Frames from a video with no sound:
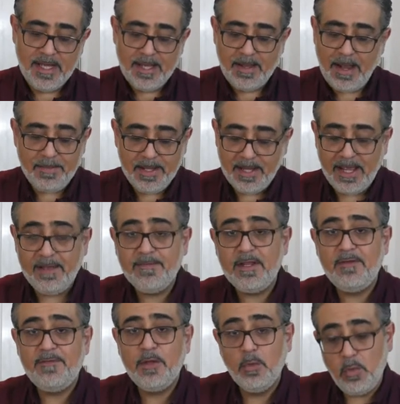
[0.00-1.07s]
I mean, even
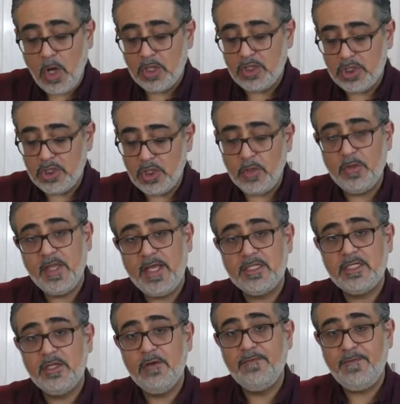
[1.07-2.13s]
if you weren't to do this
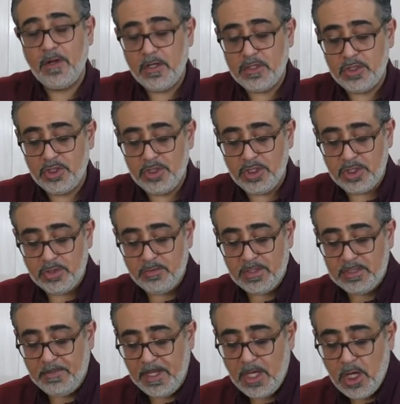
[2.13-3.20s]
and you followed the traditional
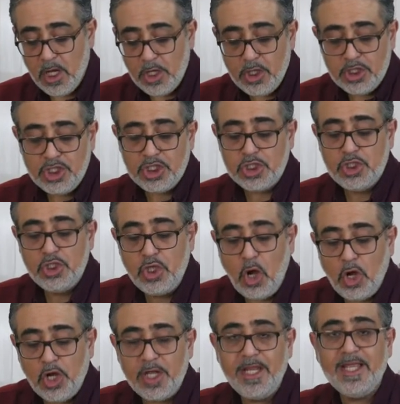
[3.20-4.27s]
recipe, you're just
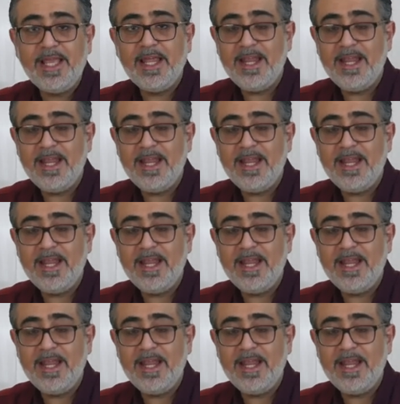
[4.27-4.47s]
not going to get